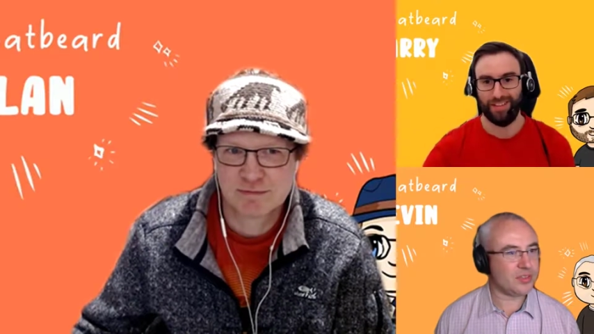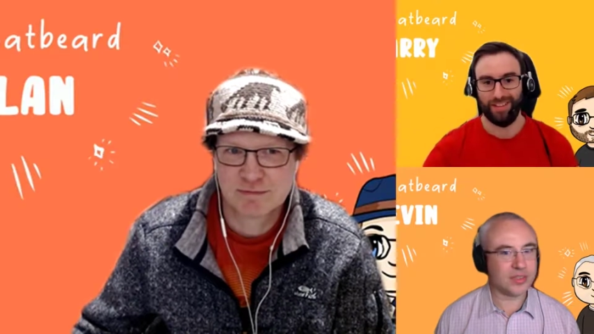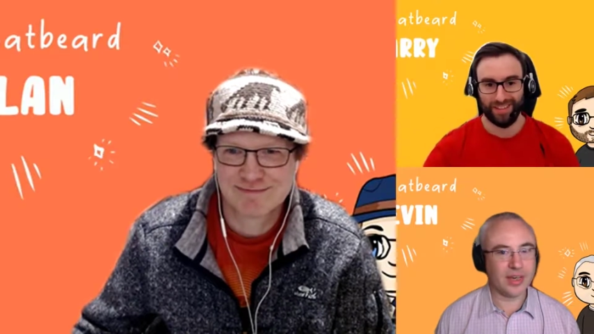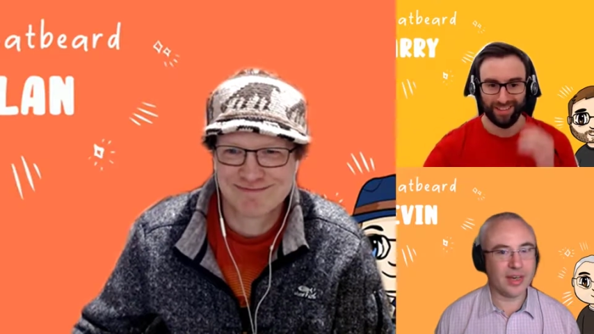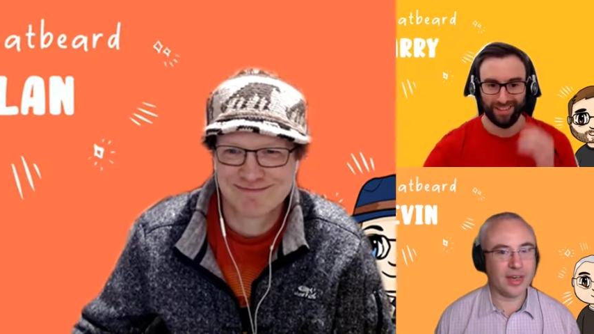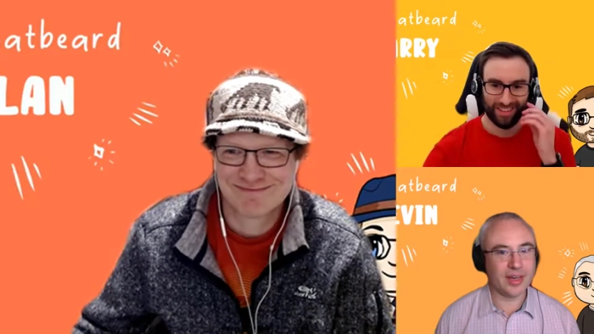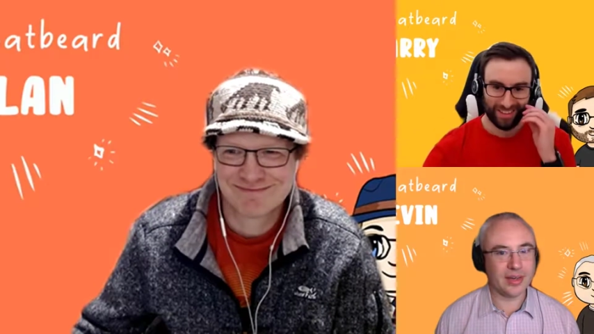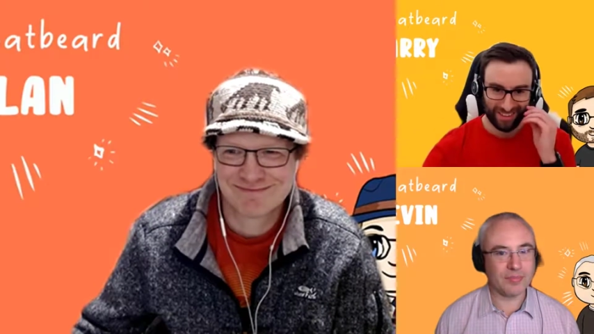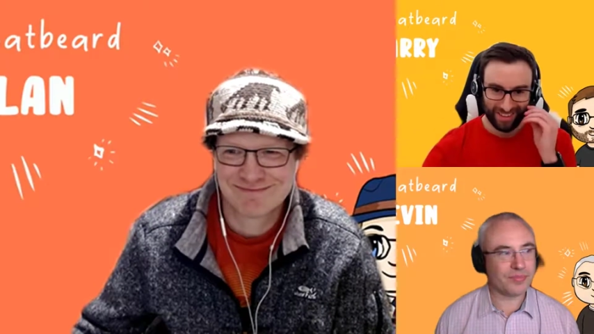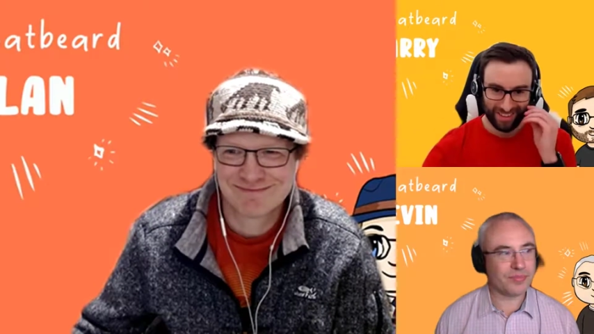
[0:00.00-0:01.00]
Speaker 1: Um,
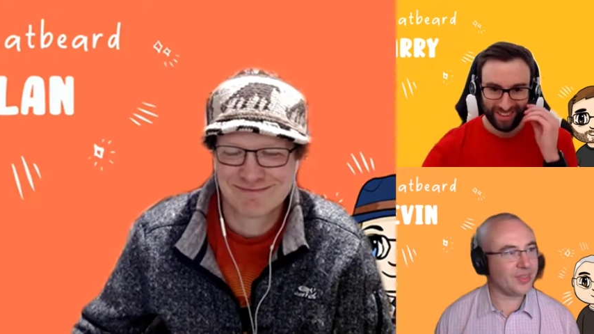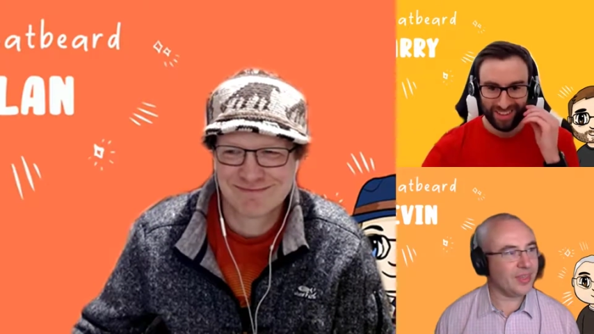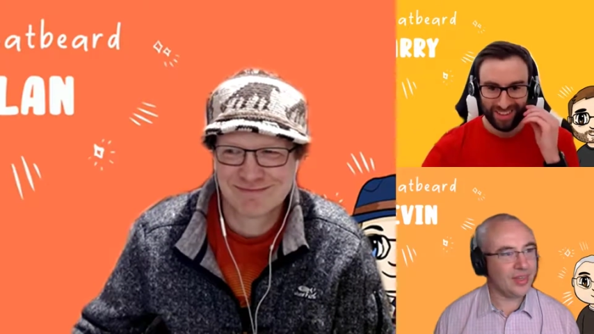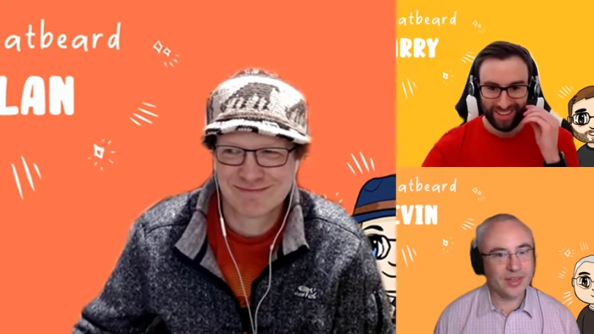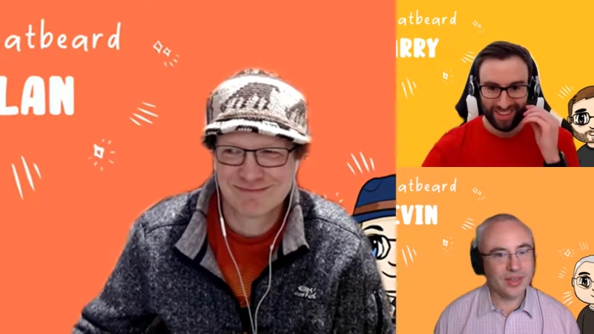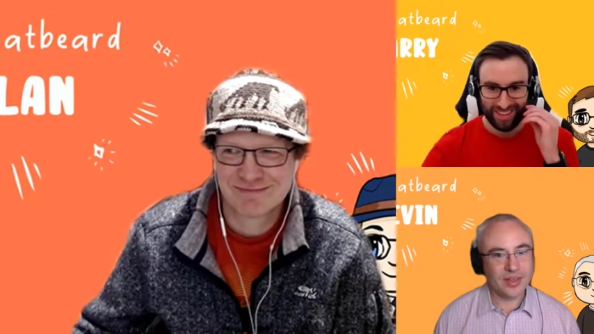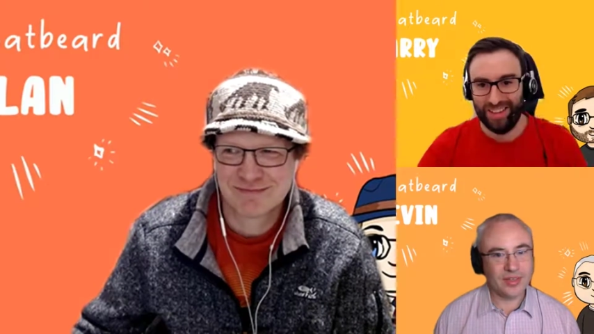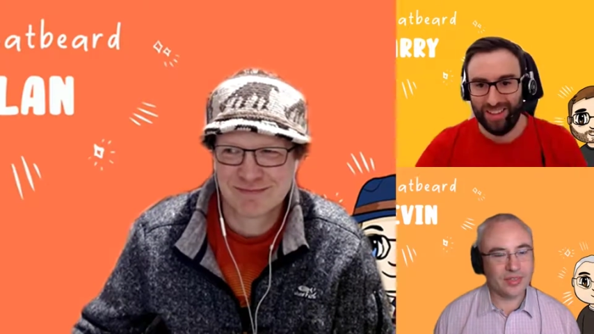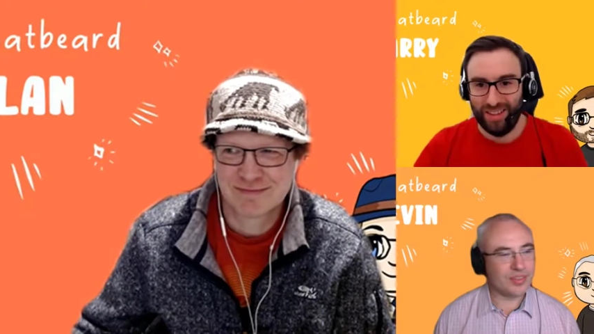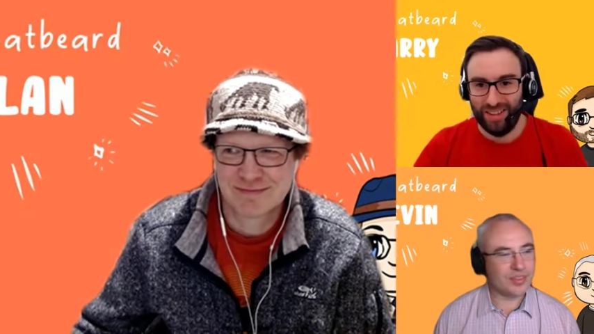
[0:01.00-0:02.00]

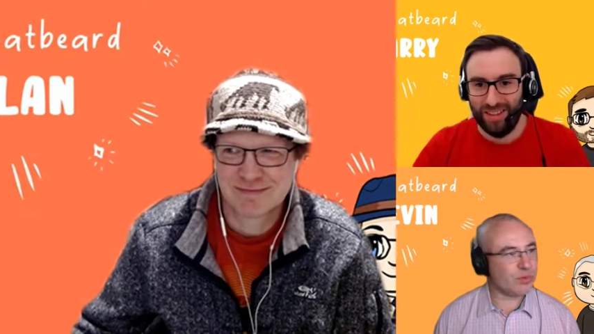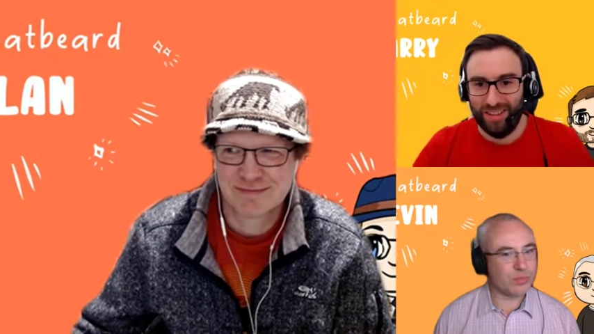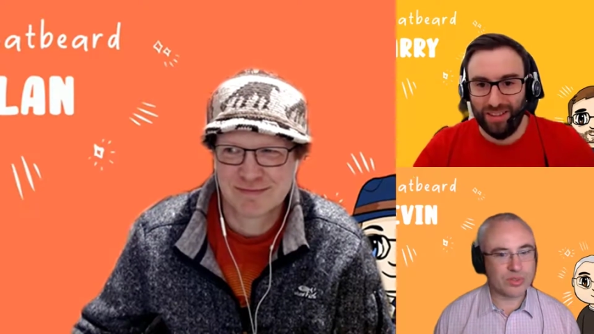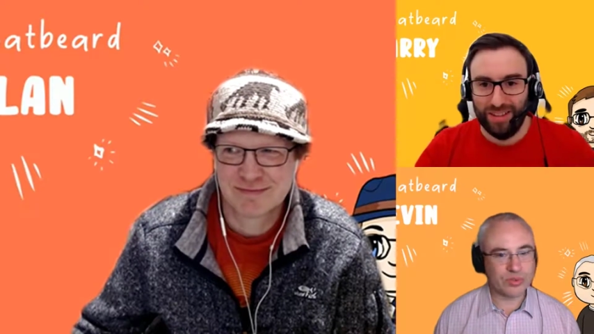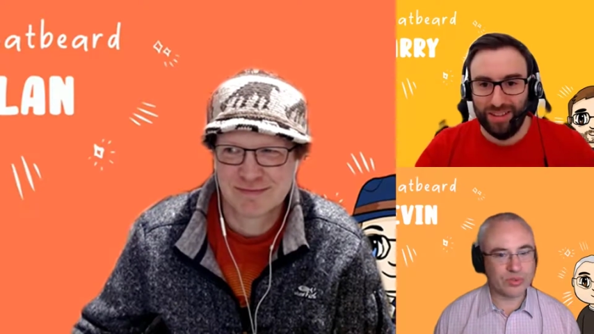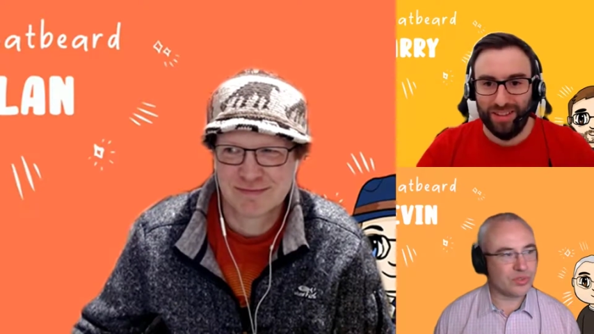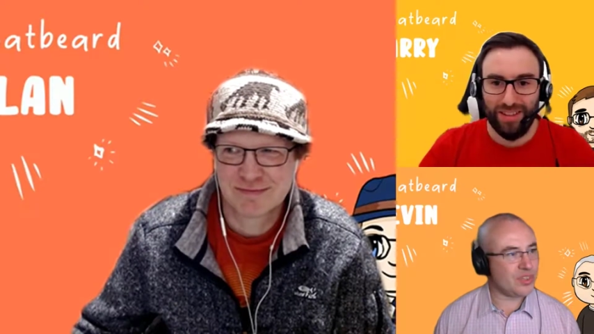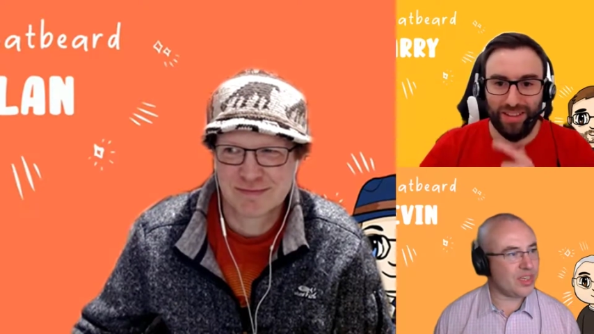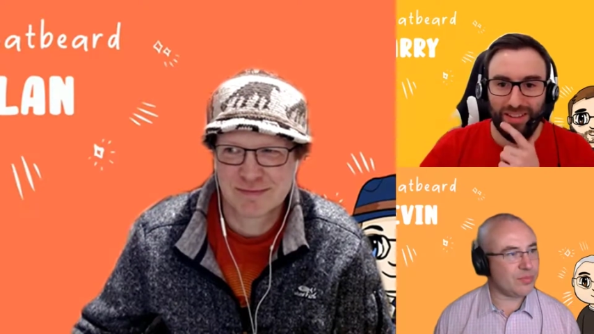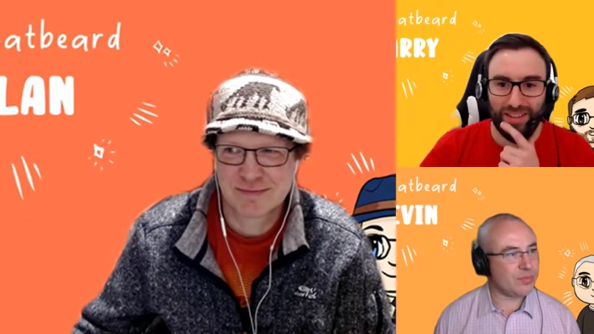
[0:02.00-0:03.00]
this one was on
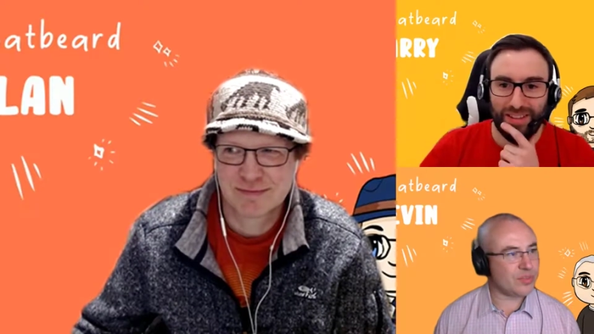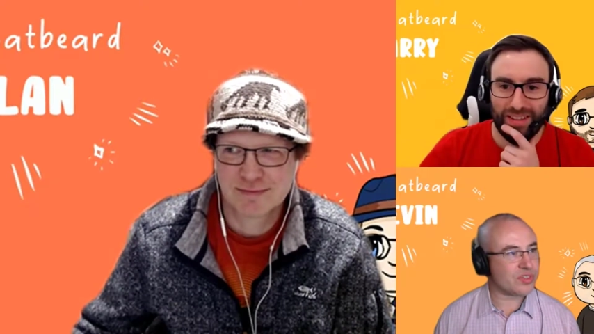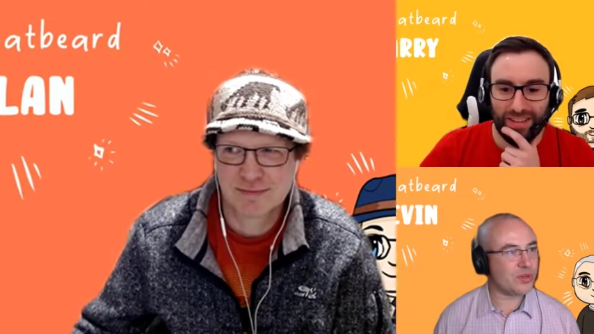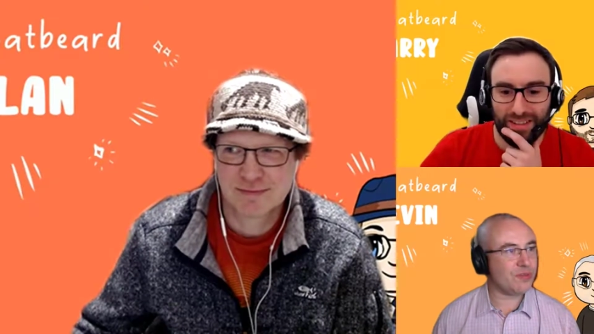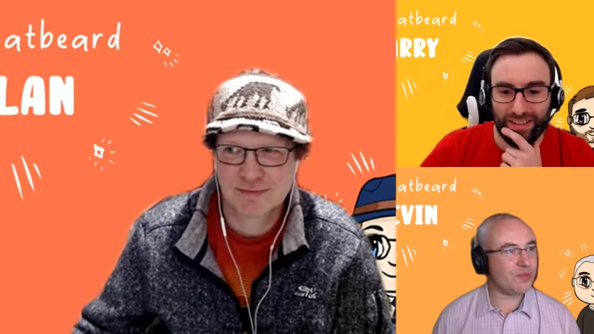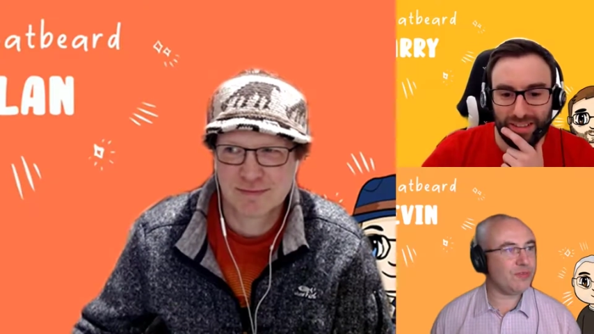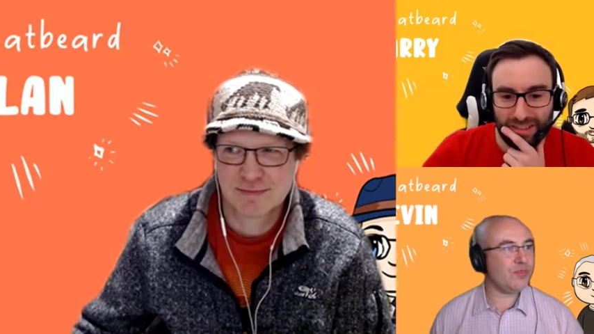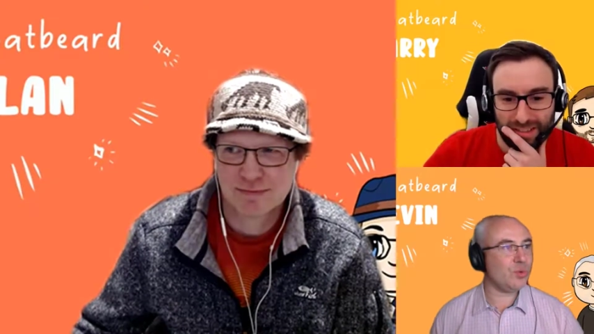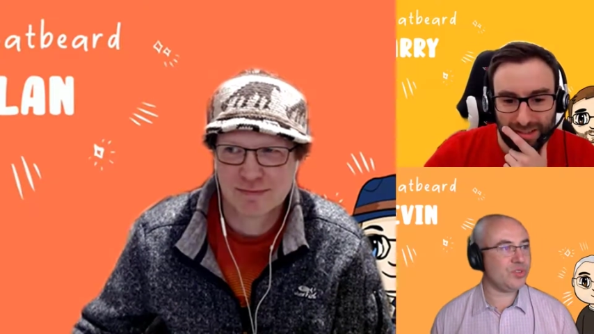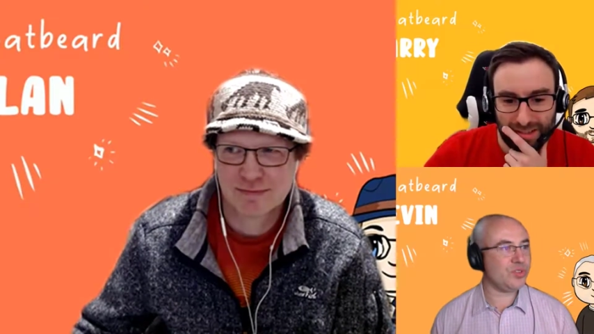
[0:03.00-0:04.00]
Teams. So, four
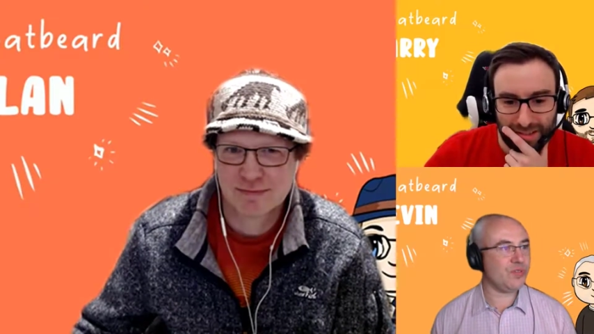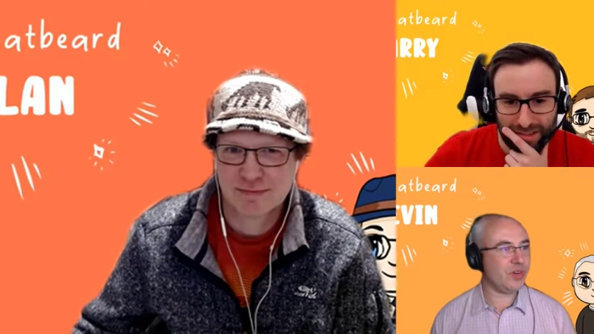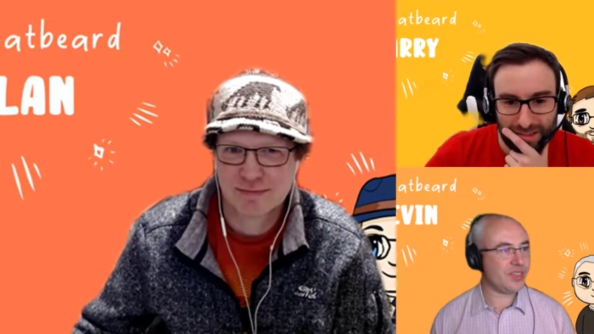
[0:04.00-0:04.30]
device